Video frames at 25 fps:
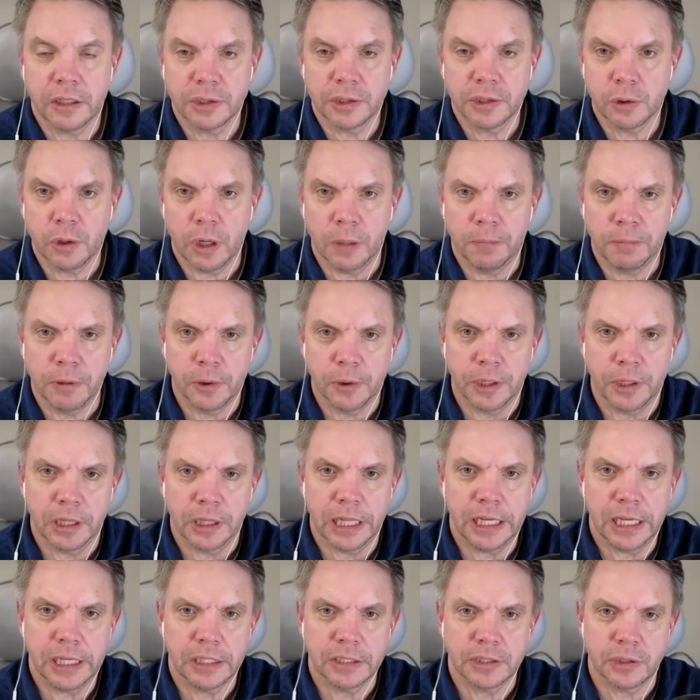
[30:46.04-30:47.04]
I also upload a
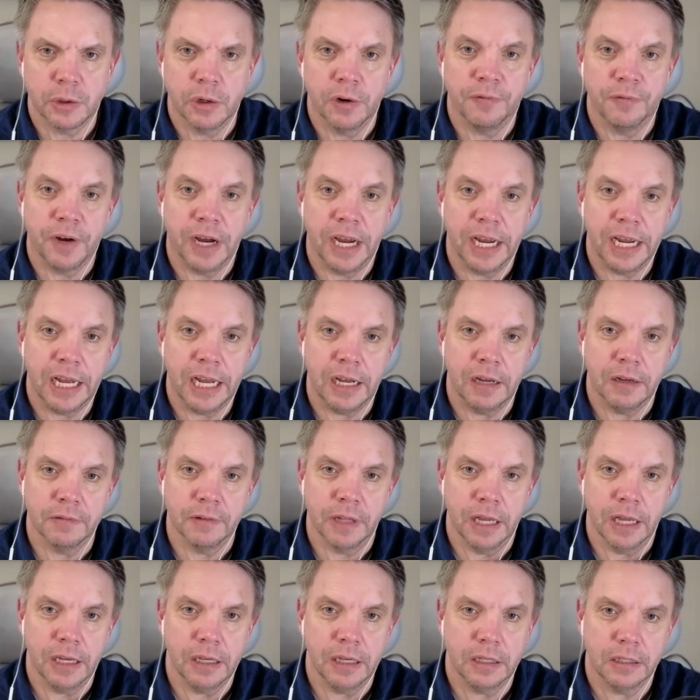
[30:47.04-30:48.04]
link? So if I have,
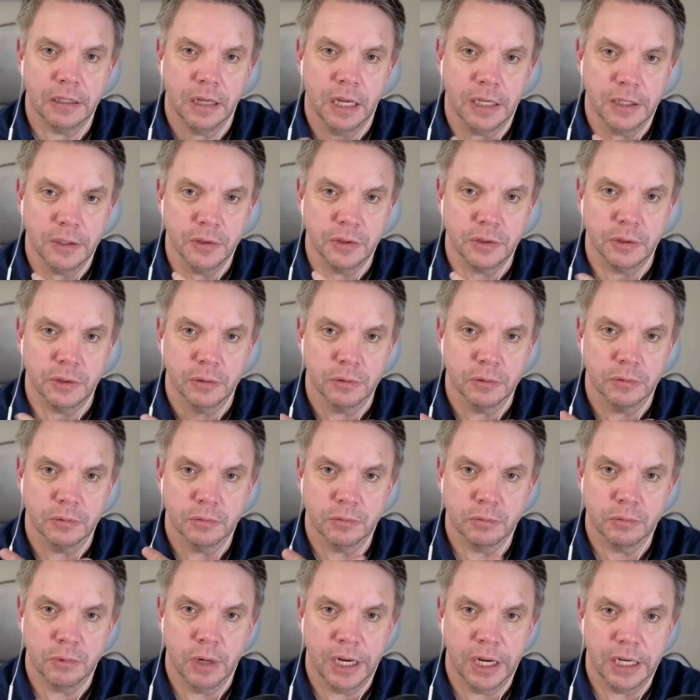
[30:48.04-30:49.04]
like, I used to
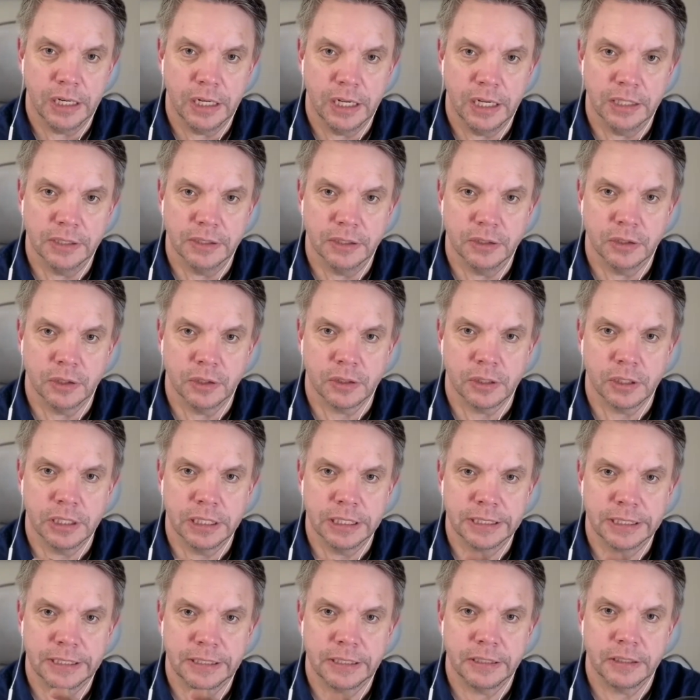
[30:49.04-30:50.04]
write as a
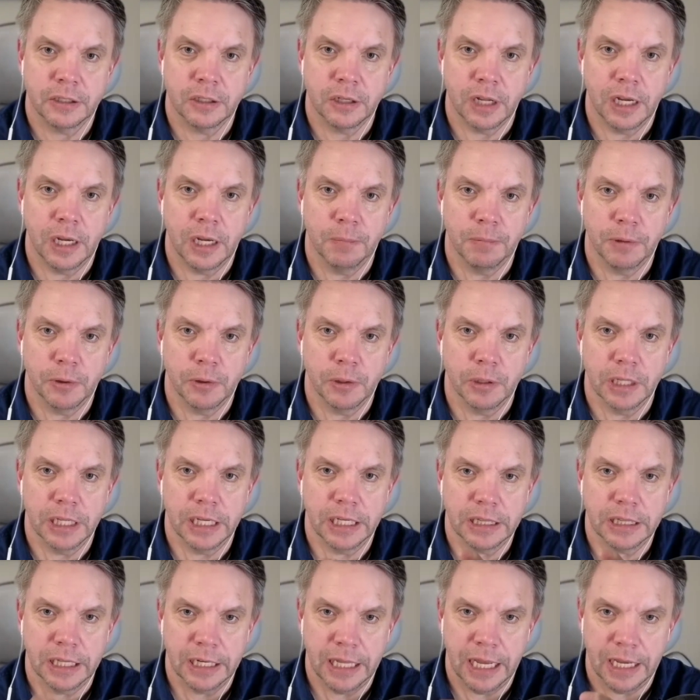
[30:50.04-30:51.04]
journalist, could I upload a
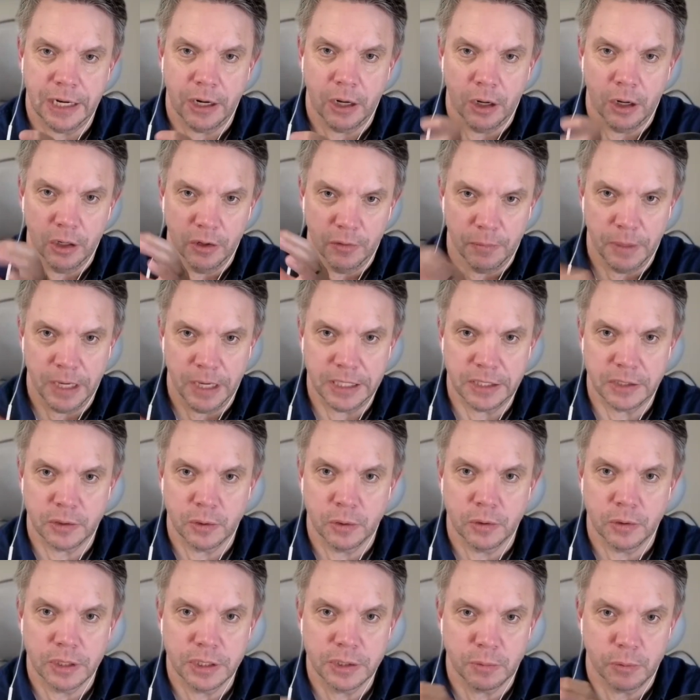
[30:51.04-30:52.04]
link that had all of my
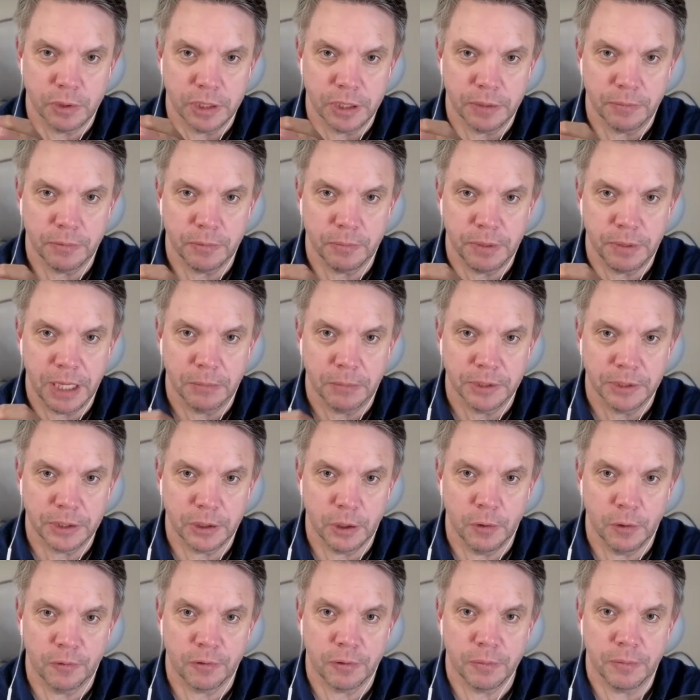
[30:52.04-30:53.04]
stories? Would it be able to
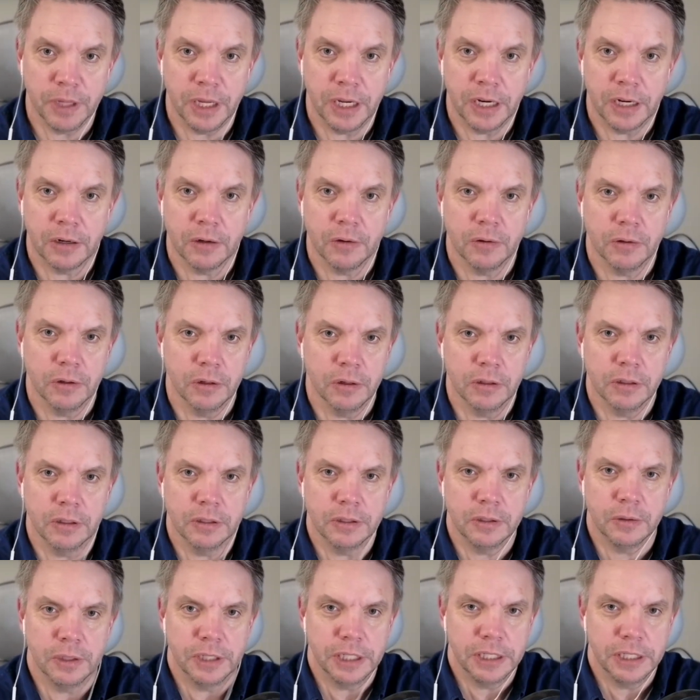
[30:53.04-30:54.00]
go from there, or do I